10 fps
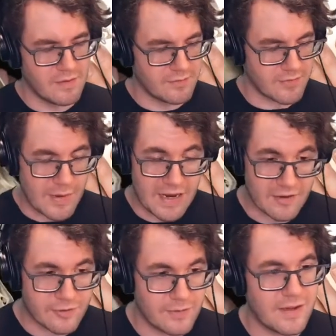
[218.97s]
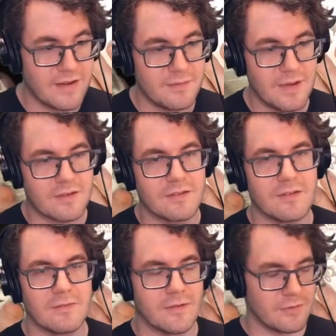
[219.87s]
some actual Admech
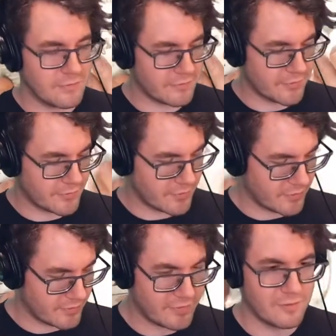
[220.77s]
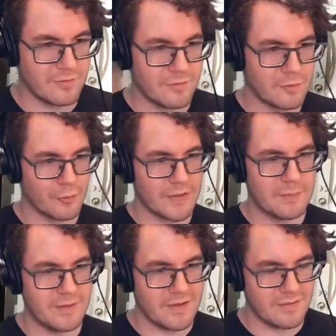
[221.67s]
stuff too, for sure. Little
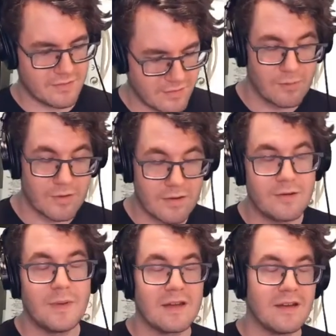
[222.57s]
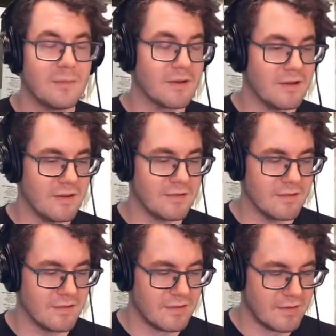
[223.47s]
Greeblies. We're gonna make
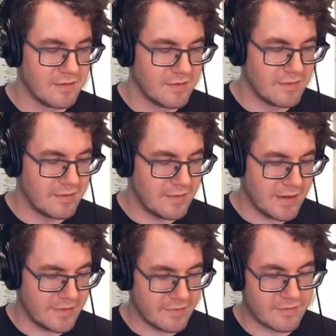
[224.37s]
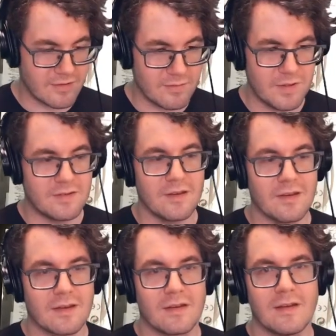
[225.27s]
Nebuchadnezzar, and it's gonna be
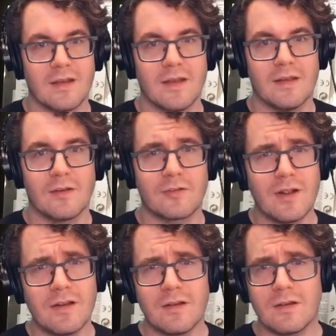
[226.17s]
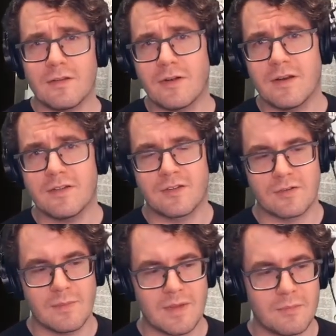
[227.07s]
sick. And I'll try to
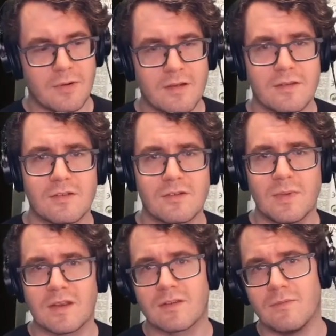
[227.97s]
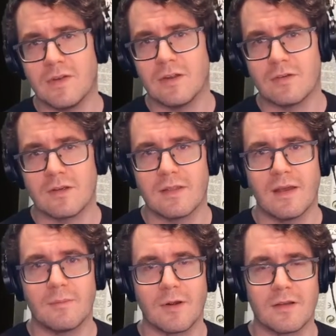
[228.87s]
stream that process or make some videos on
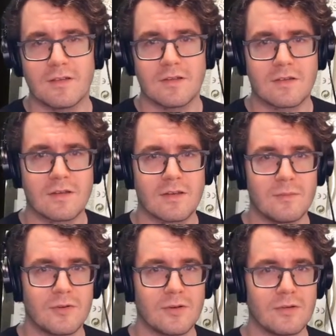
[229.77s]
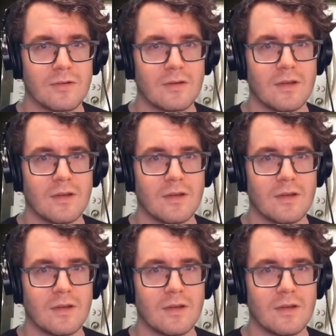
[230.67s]
that process, because I'm sure,